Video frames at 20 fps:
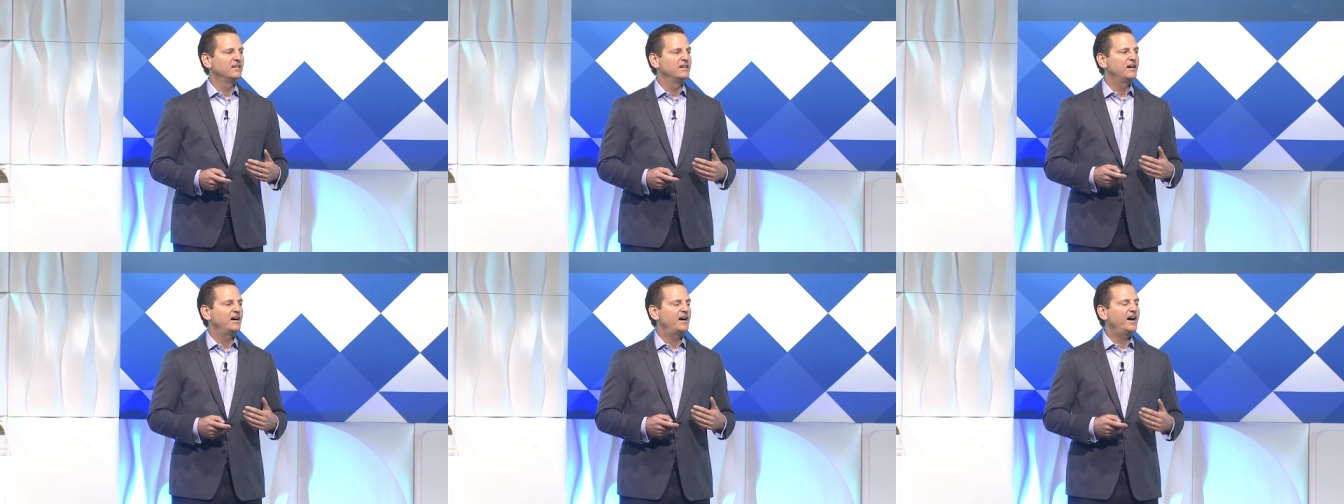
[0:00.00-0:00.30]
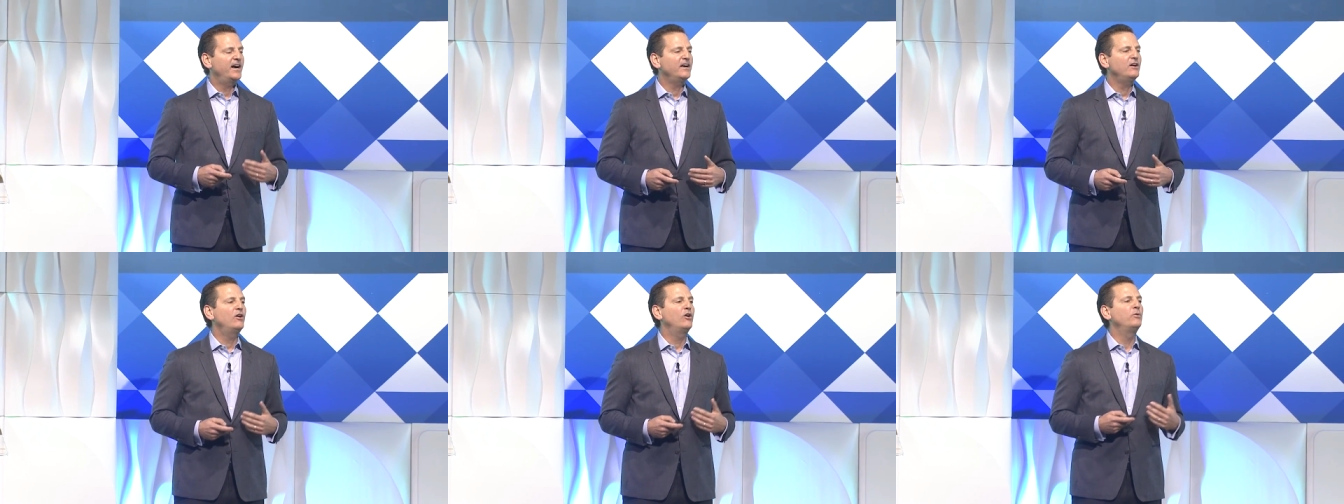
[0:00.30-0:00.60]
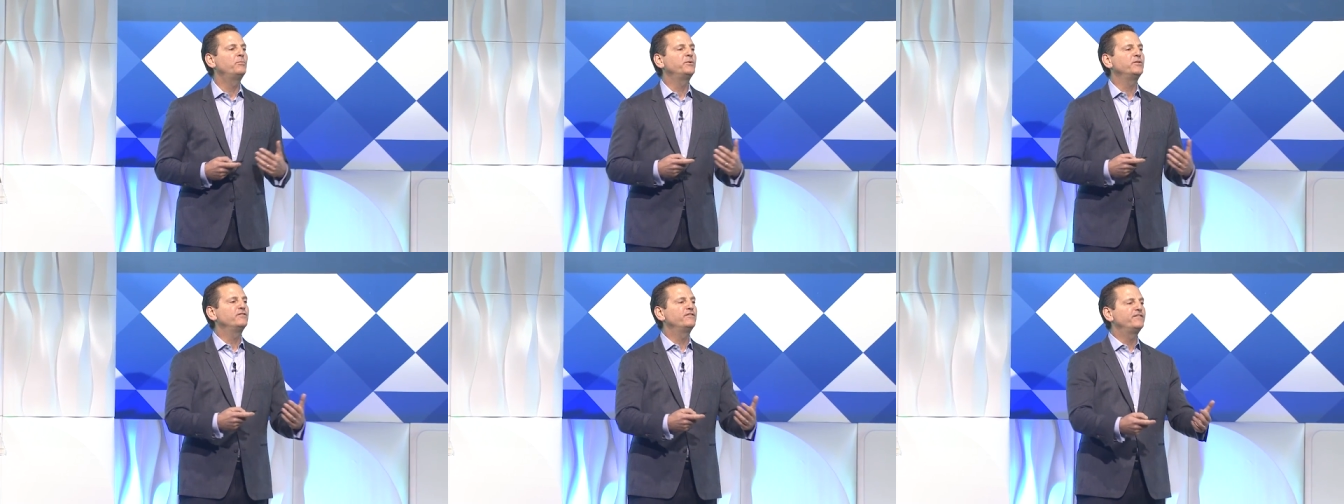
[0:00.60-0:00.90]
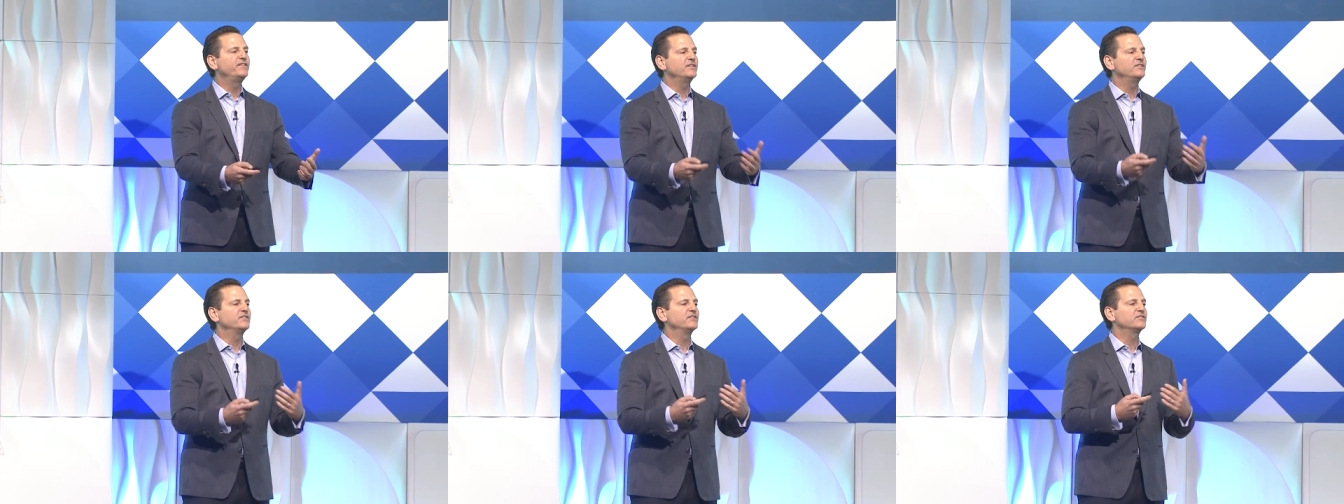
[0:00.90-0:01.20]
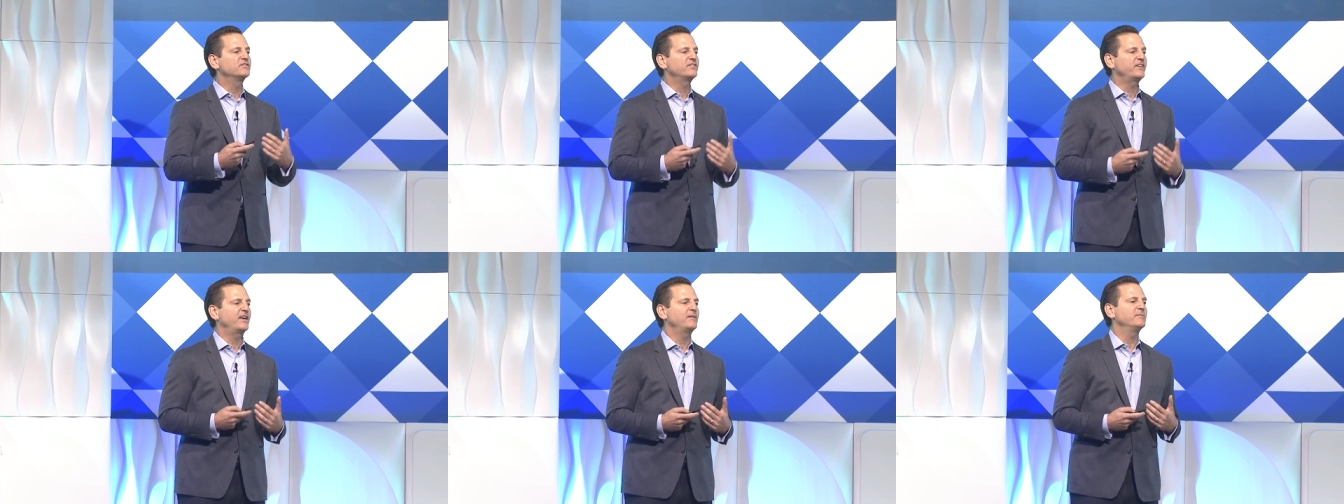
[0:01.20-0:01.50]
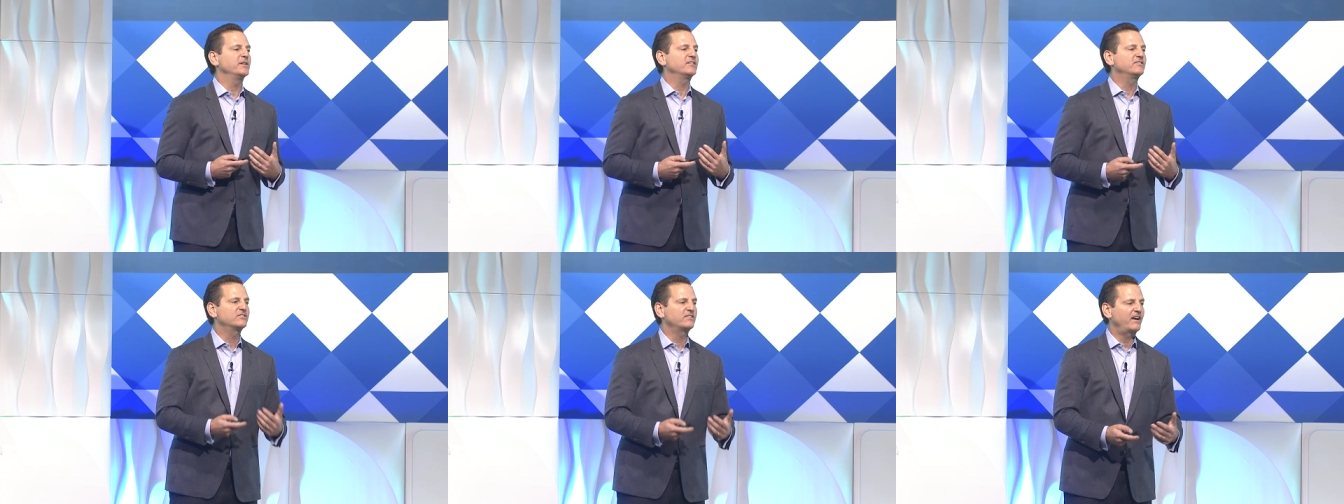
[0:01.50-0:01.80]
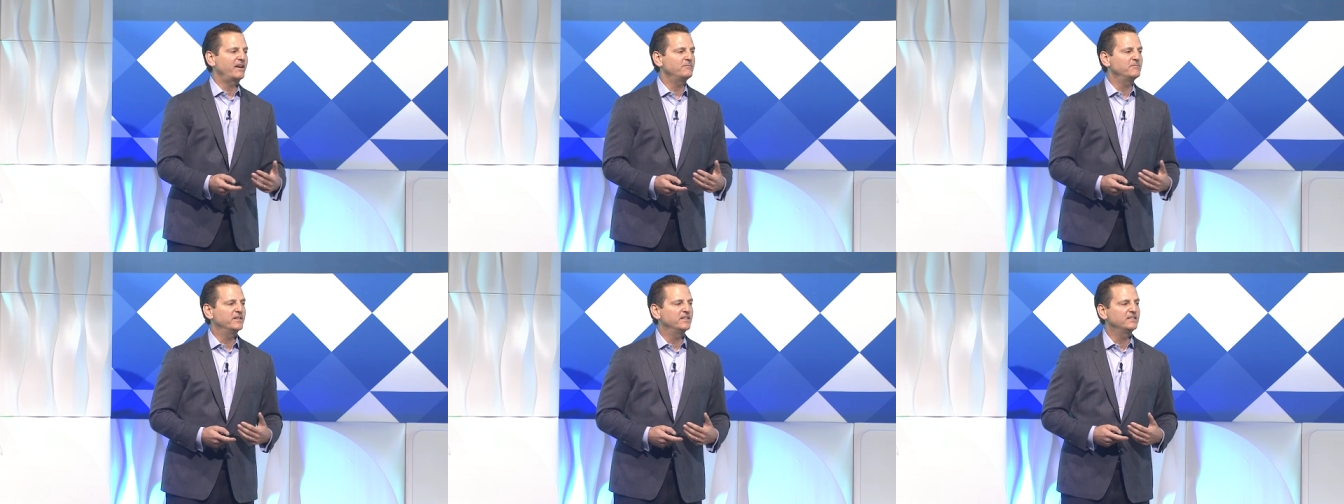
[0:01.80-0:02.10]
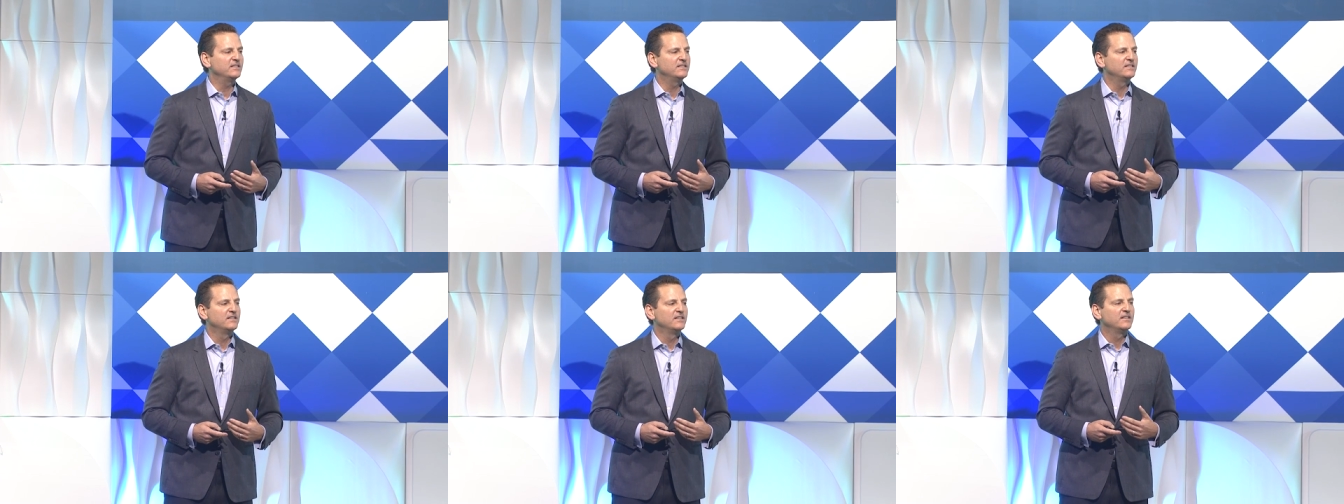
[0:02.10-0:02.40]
I hope you feel the same excitement